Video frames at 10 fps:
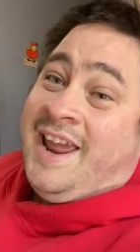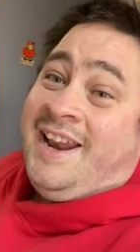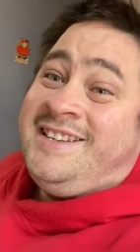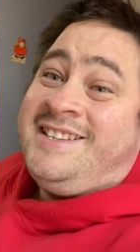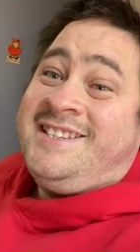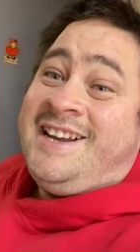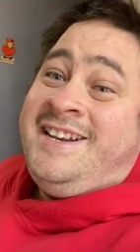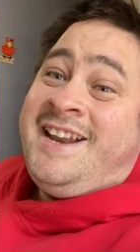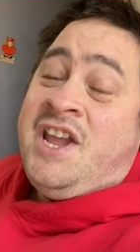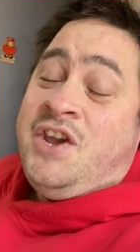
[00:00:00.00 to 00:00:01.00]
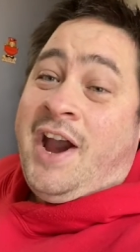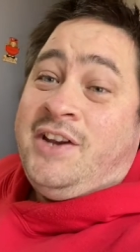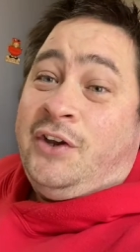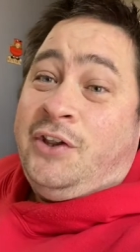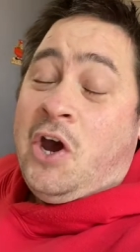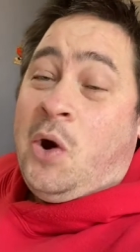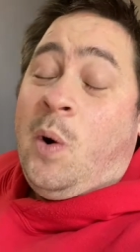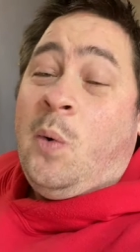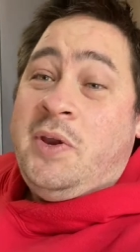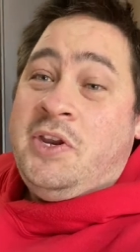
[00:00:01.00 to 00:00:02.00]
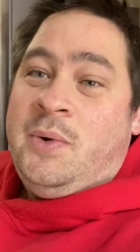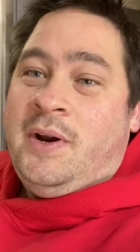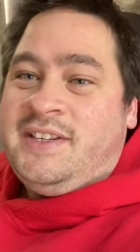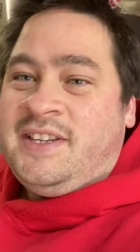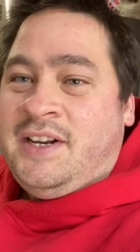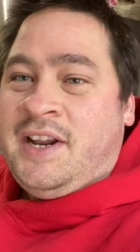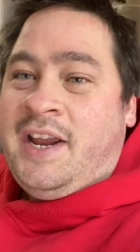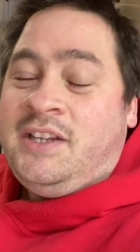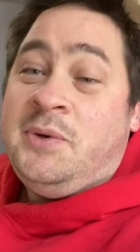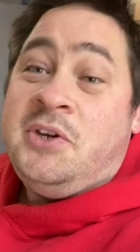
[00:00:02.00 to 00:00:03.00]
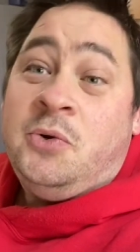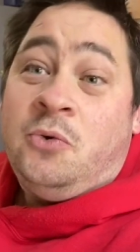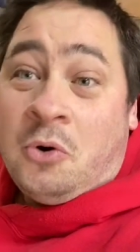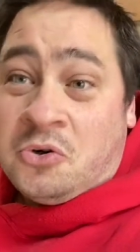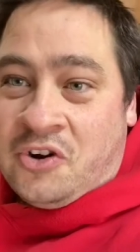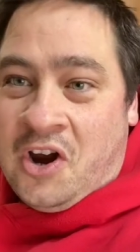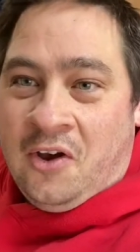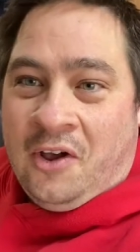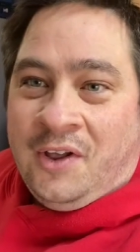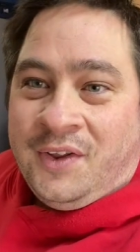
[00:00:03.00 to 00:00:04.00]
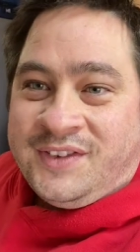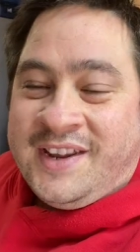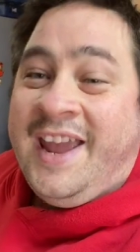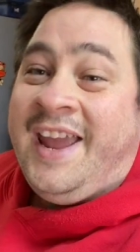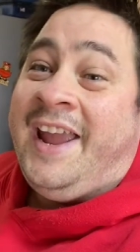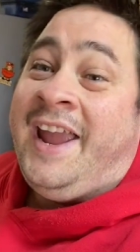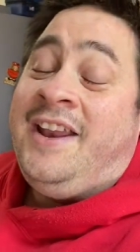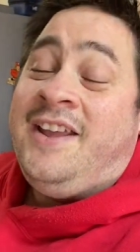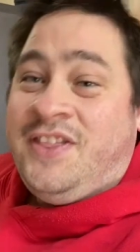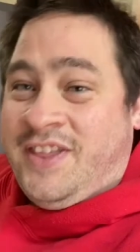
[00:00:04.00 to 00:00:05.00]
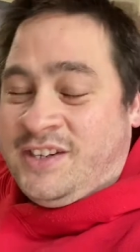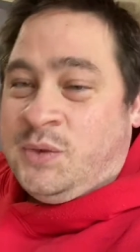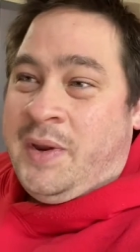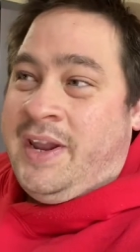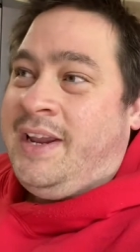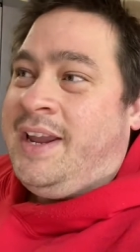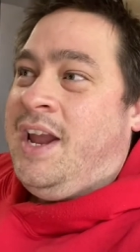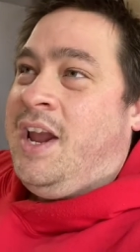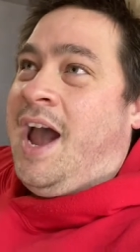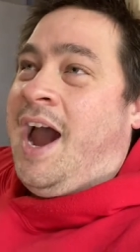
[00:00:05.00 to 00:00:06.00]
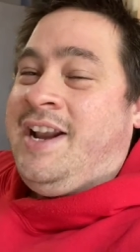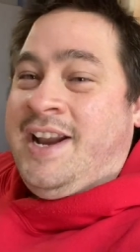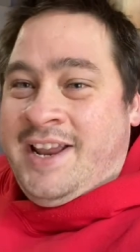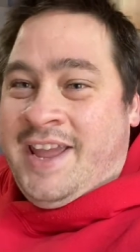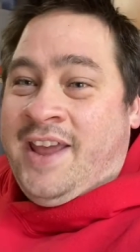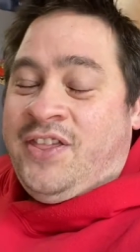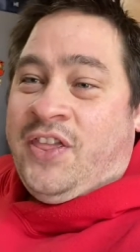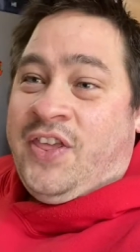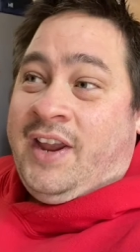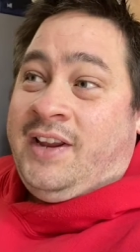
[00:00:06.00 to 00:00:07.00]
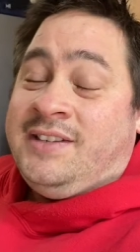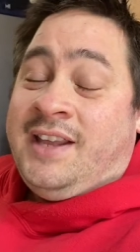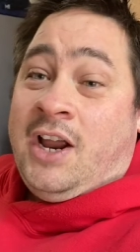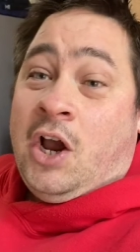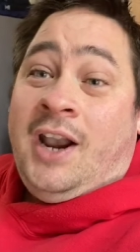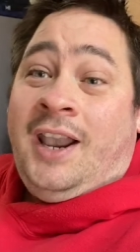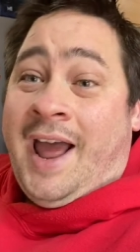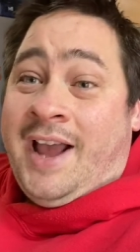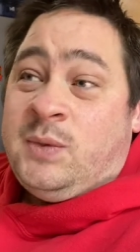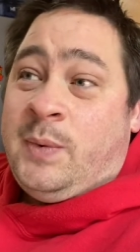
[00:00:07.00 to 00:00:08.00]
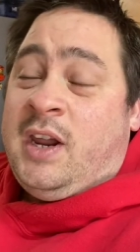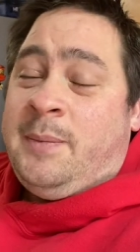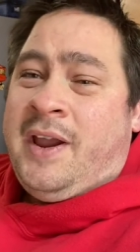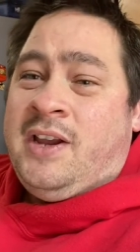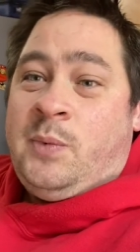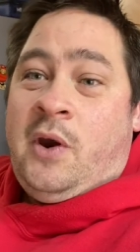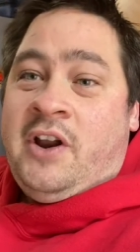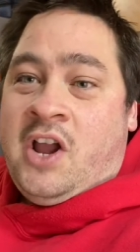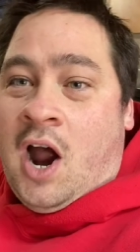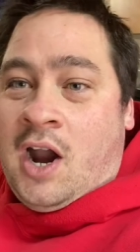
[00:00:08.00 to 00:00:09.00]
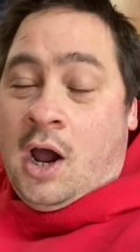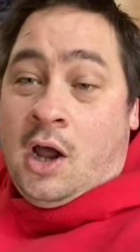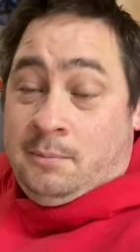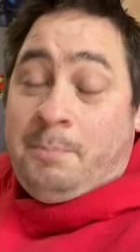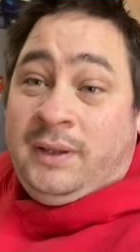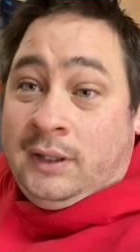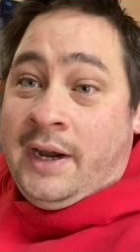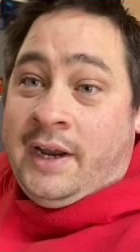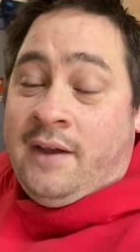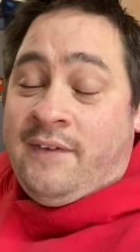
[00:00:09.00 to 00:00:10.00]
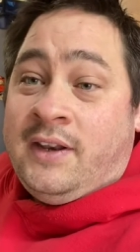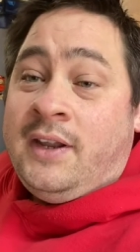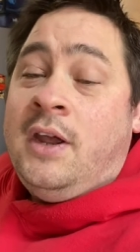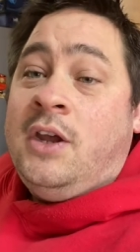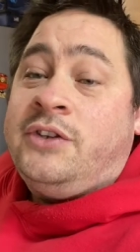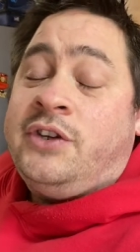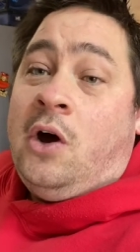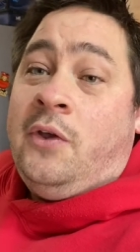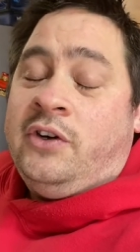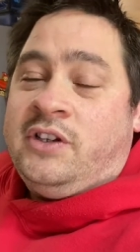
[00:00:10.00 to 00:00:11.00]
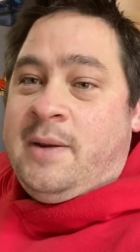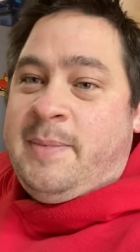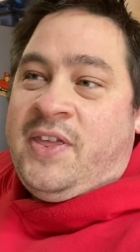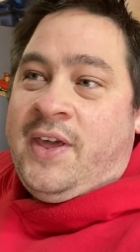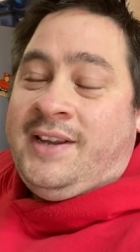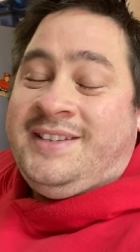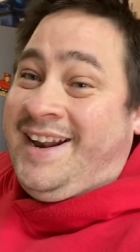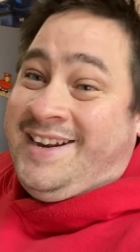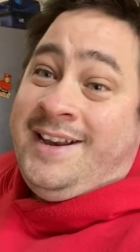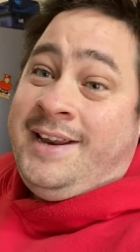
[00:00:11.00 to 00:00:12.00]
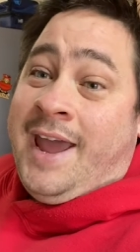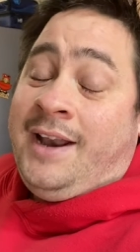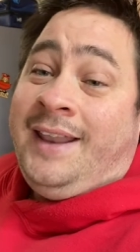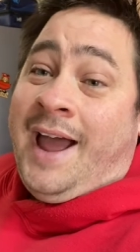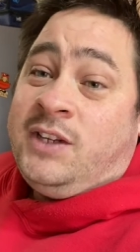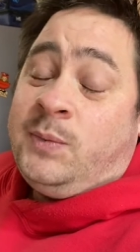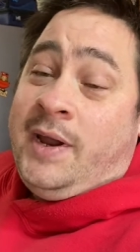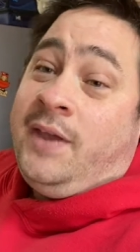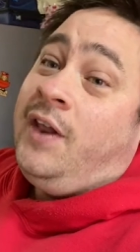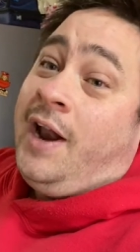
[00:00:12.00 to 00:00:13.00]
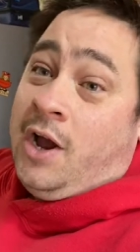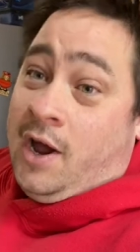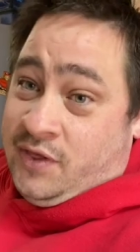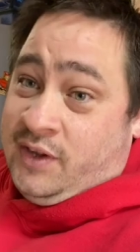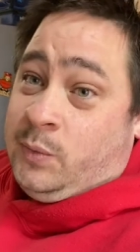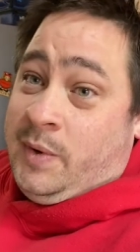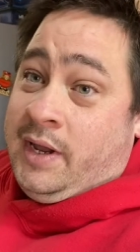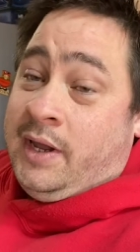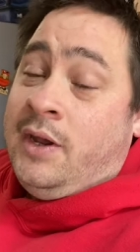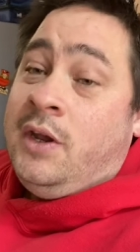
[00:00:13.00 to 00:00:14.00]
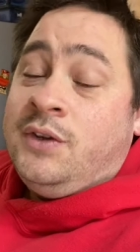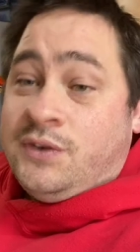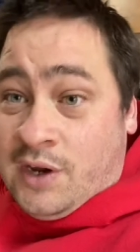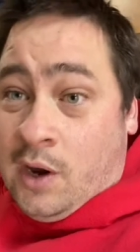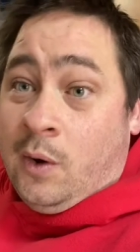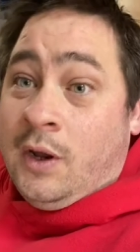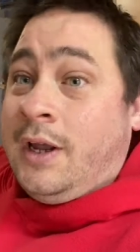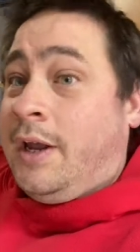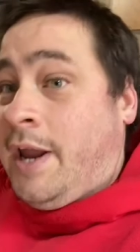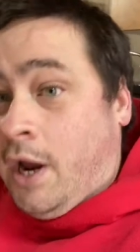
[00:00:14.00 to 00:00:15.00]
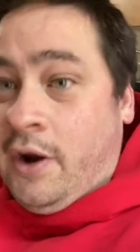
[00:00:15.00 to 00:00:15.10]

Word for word: it is Sunday. You guys all know what we do on Sundays. We do grocery hauls, and this week I didn't get the things that I got last week because we already got plenty of it. So there's gonna be things that I didn't get last week that I got this week. So here